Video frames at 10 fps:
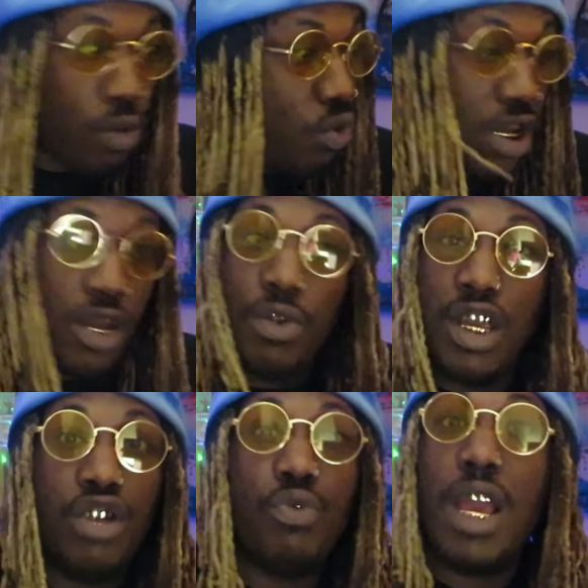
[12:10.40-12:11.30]
Hookah gonna
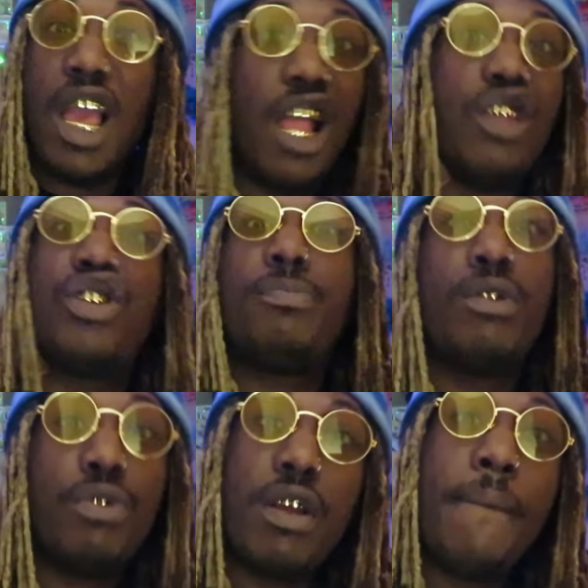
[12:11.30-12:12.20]
give you hella
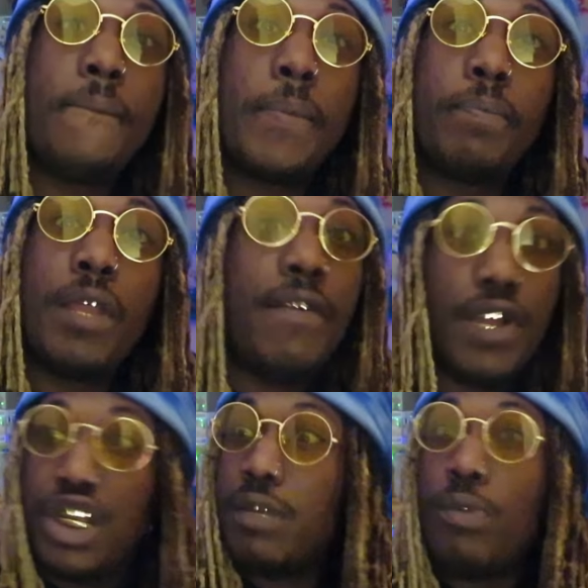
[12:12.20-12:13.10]
smoke. If
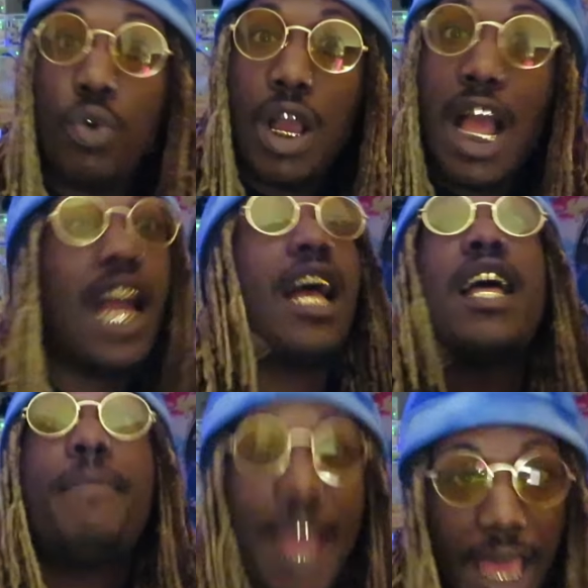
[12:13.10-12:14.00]
it smoke, I
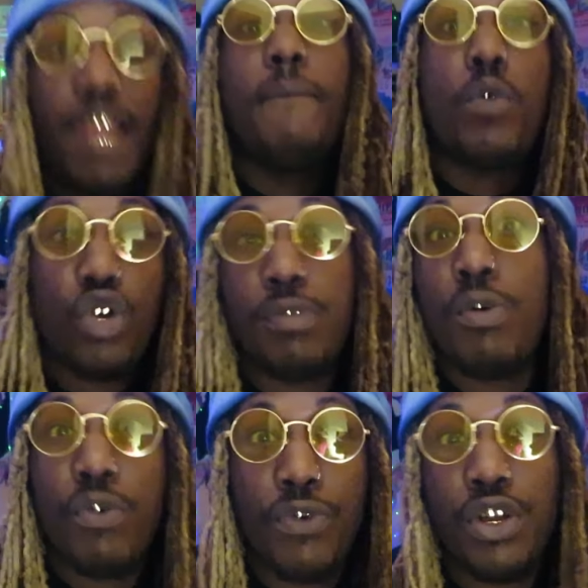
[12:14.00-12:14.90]
got hella more
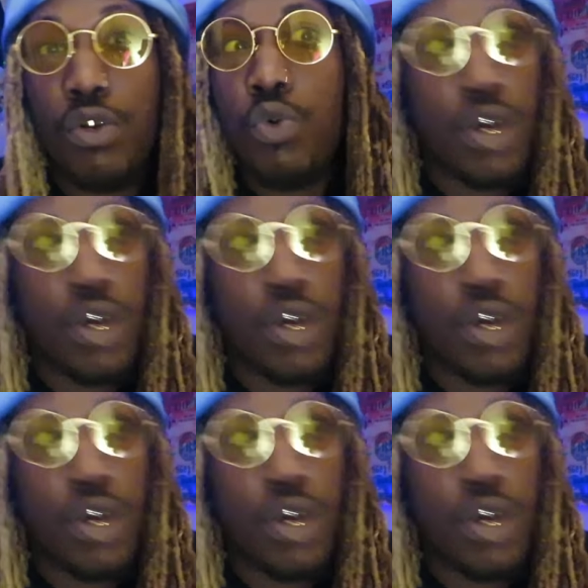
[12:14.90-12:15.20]
smoke for you.